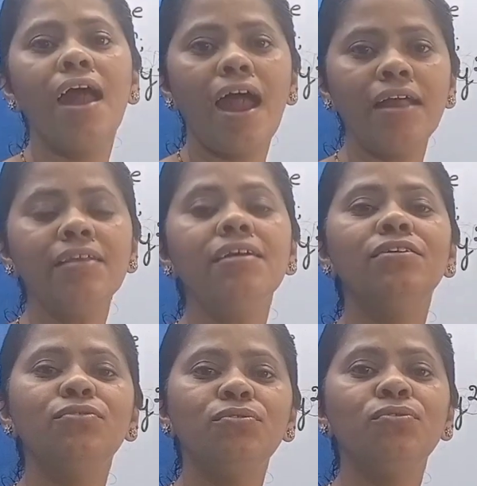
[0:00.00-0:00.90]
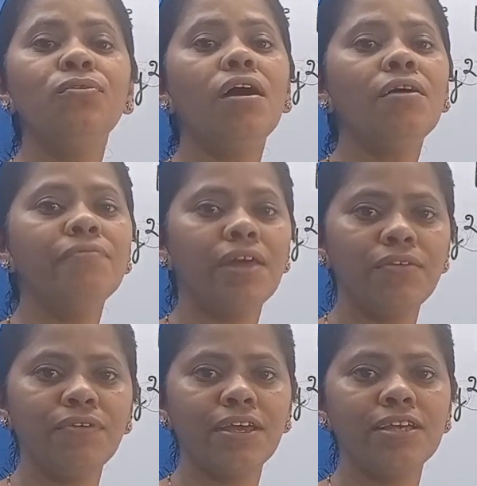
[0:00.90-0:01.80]
and to do a
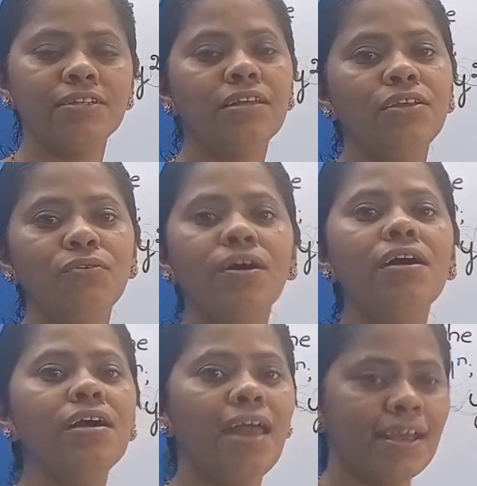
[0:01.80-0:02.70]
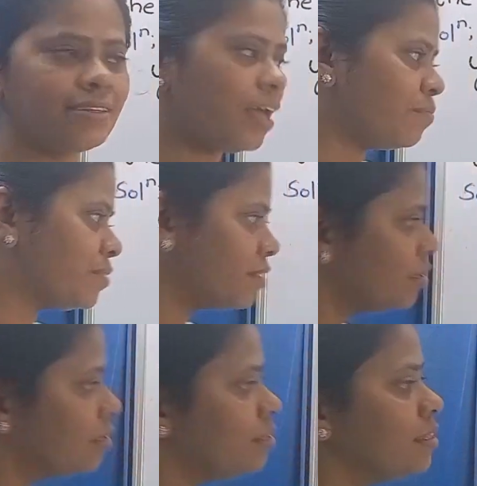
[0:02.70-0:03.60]
verification in your exams.
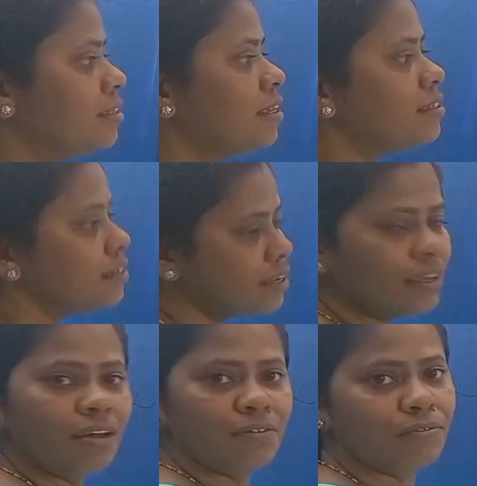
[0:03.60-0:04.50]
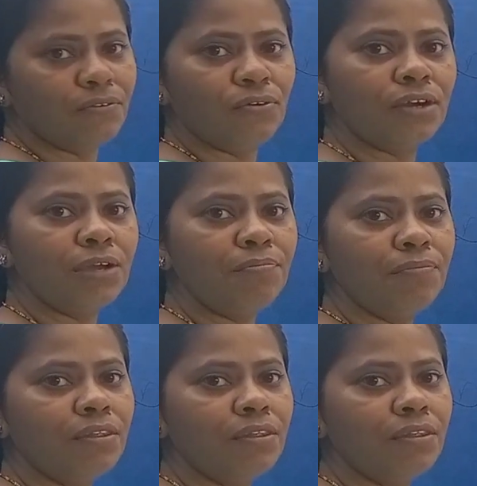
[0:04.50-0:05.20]
This is enough. Okay.